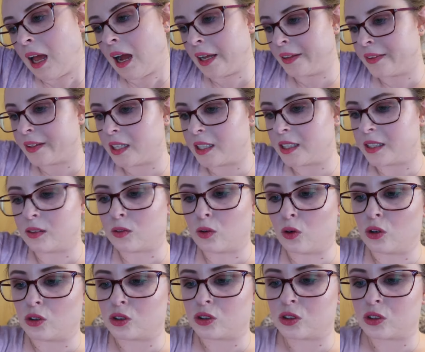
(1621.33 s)
And then I've
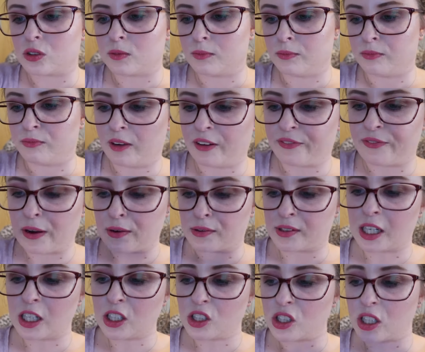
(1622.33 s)
got my
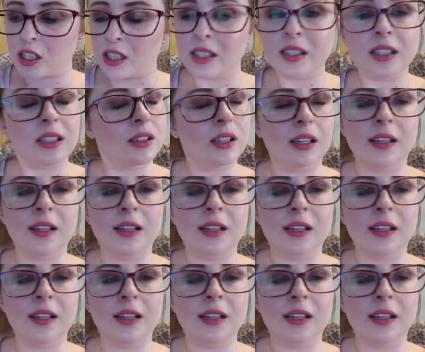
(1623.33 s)
foundation.